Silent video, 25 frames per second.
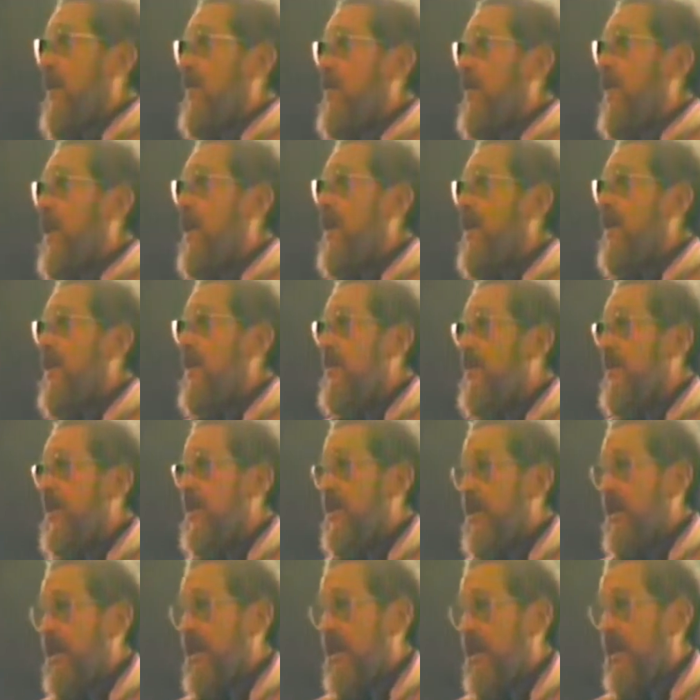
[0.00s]
Many
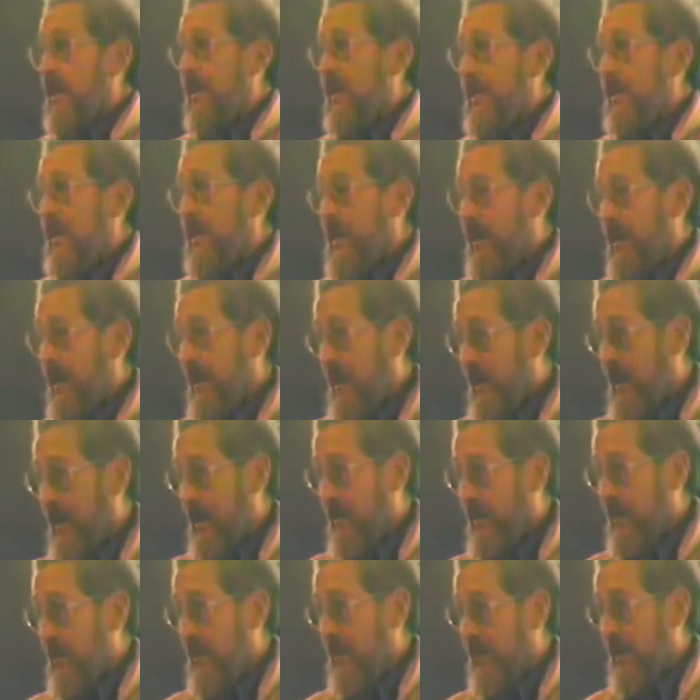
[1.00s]
libertarians that
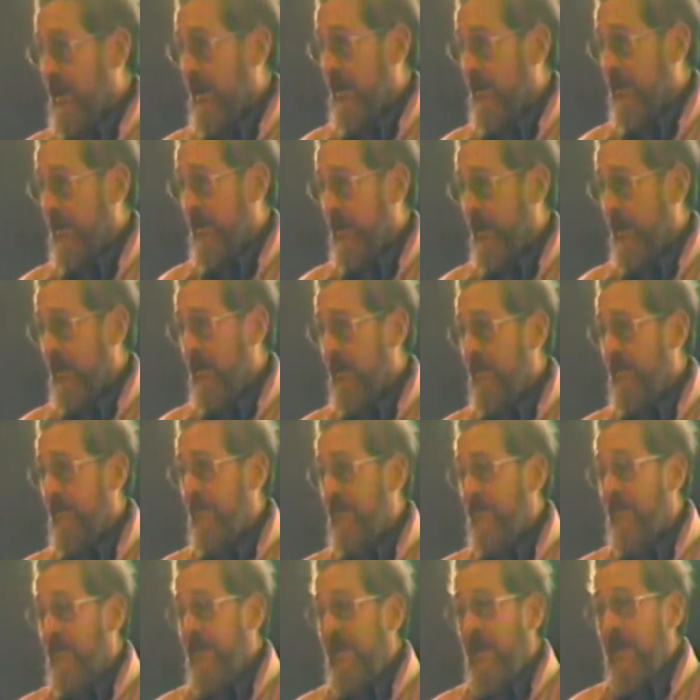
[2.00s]
I've known out there
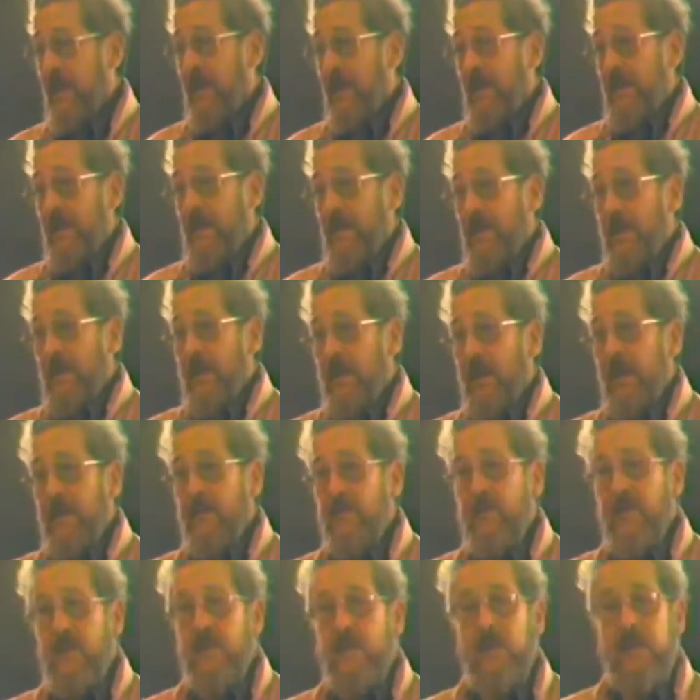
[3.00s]

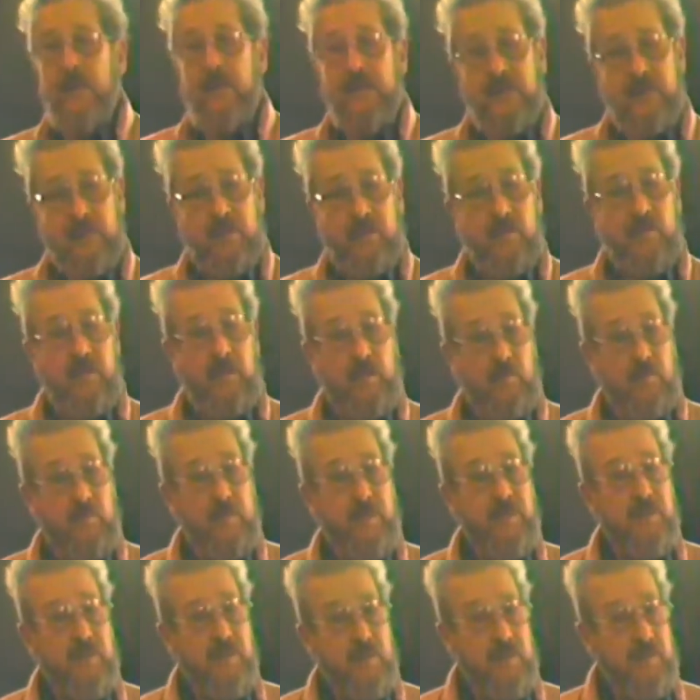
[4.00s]
have clustered their
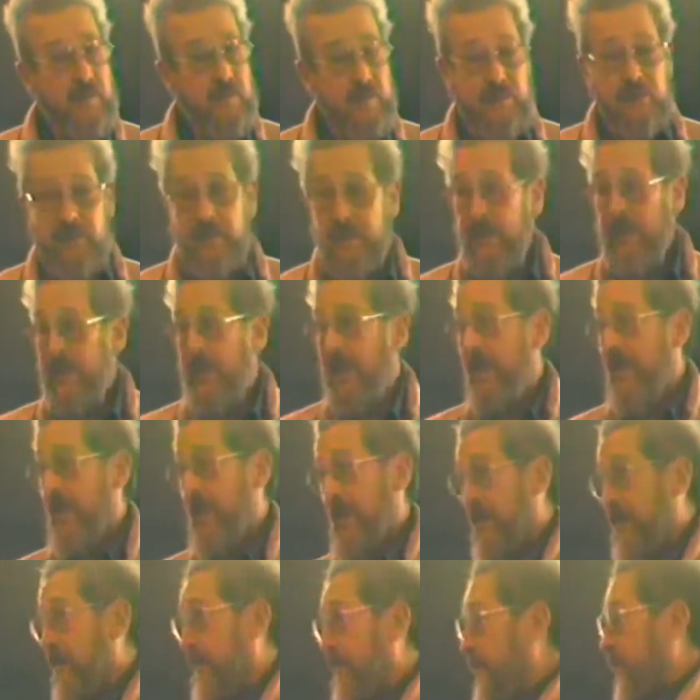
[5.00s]
businesses
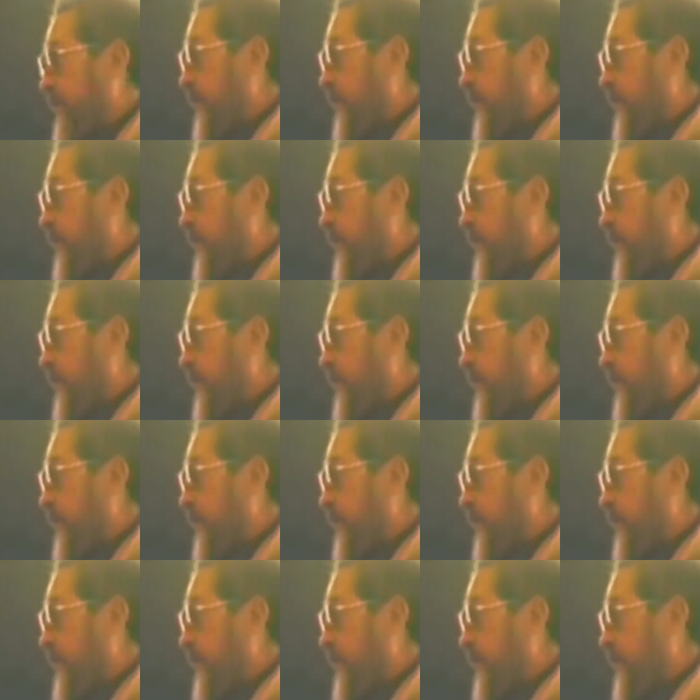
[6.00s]
together